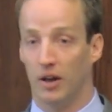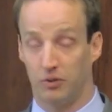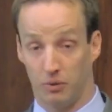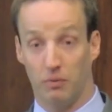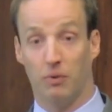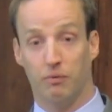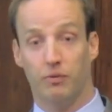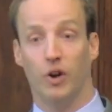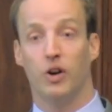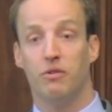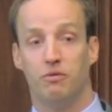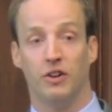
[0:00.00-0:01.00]
It's a
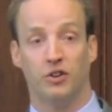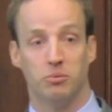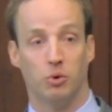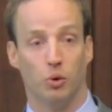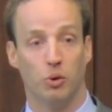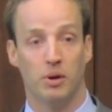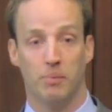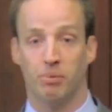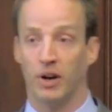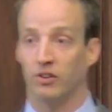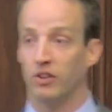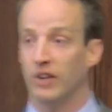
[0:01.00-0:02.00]
very visible and
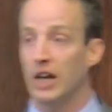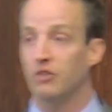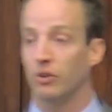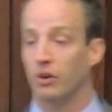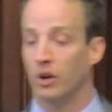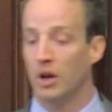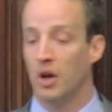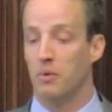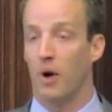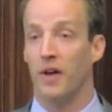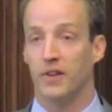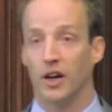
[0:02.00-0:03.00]
present danger.
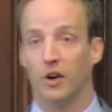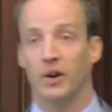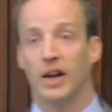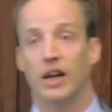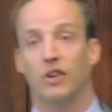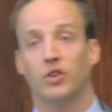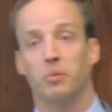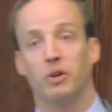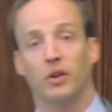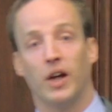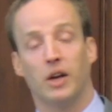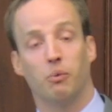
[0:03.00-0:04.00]
On the other hand,
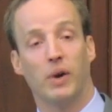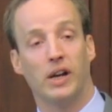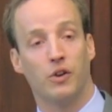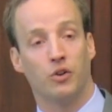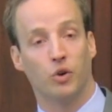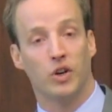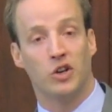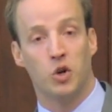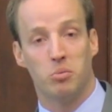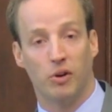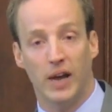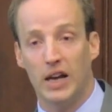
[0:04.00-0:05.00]
something like regulatory
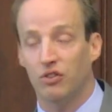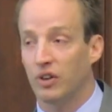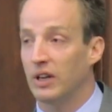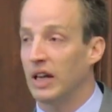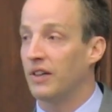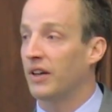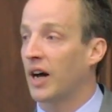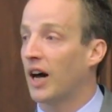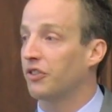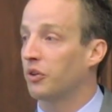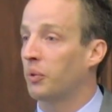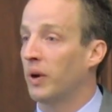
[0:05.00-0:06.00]
accumulation and the
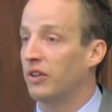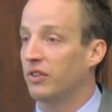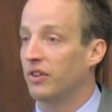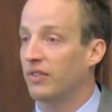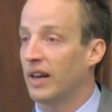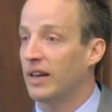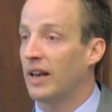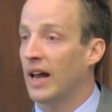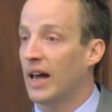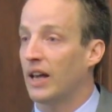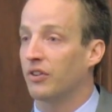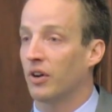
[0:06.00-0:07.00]
consequences that it
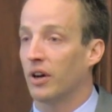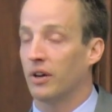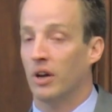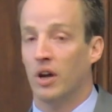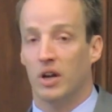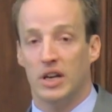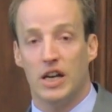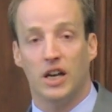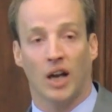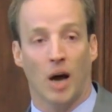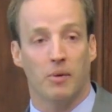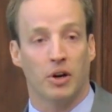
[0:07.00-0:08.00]
has on
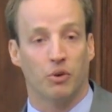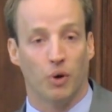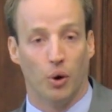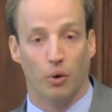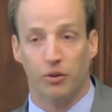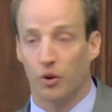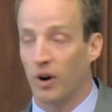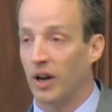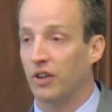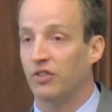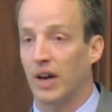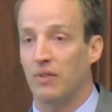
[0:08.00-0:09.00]
economic growth or
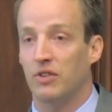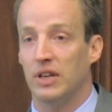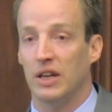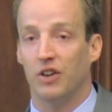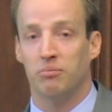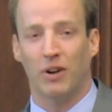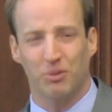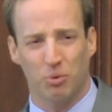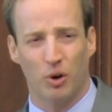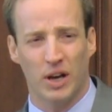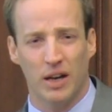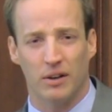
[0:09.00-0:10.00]
on safety is much
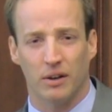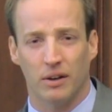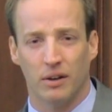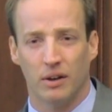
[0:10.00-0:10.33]
more hidden.